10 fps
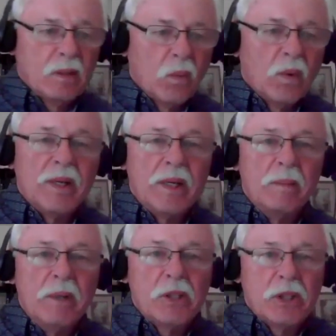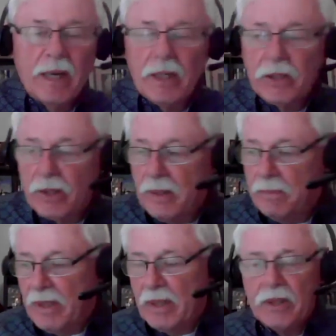or an intermission, actually,
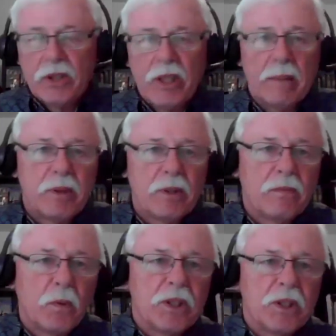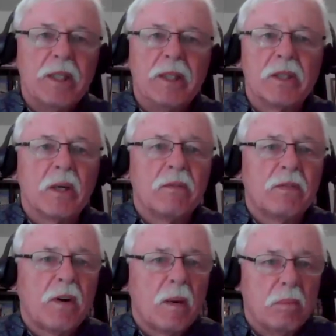because chapter 14 is
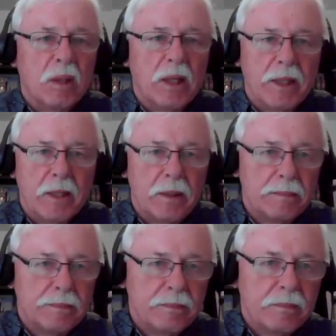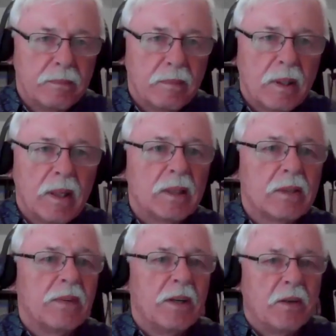far bloodier. It's
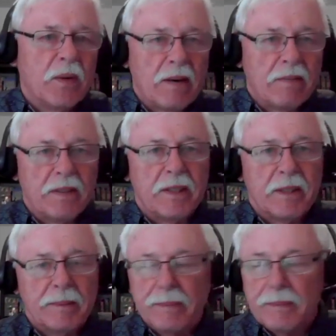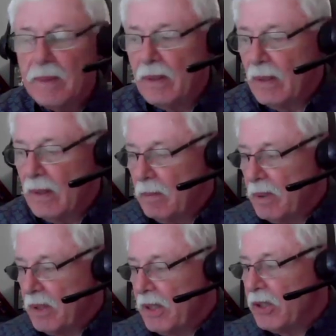very graphic.
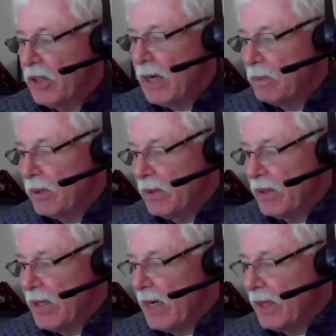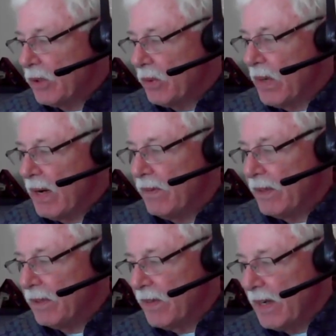But this chapter is not so
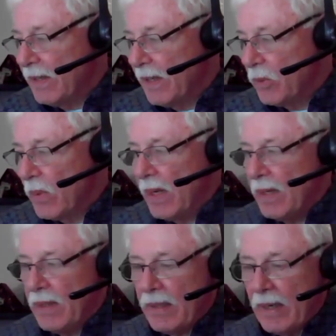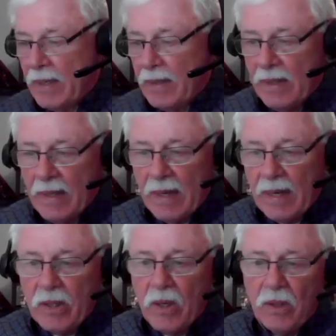graphic. In fact, that's why I think
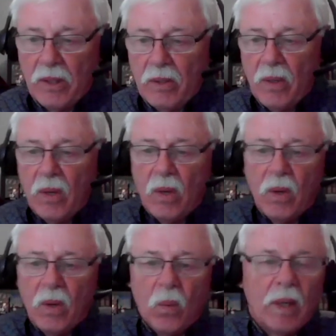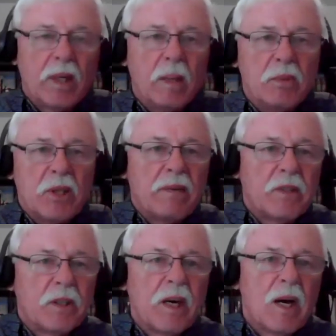I called it What Comes
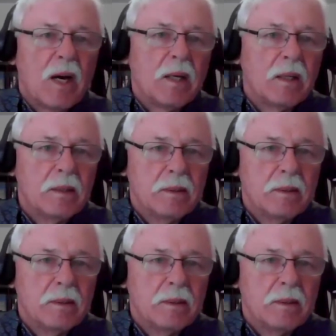After Gog.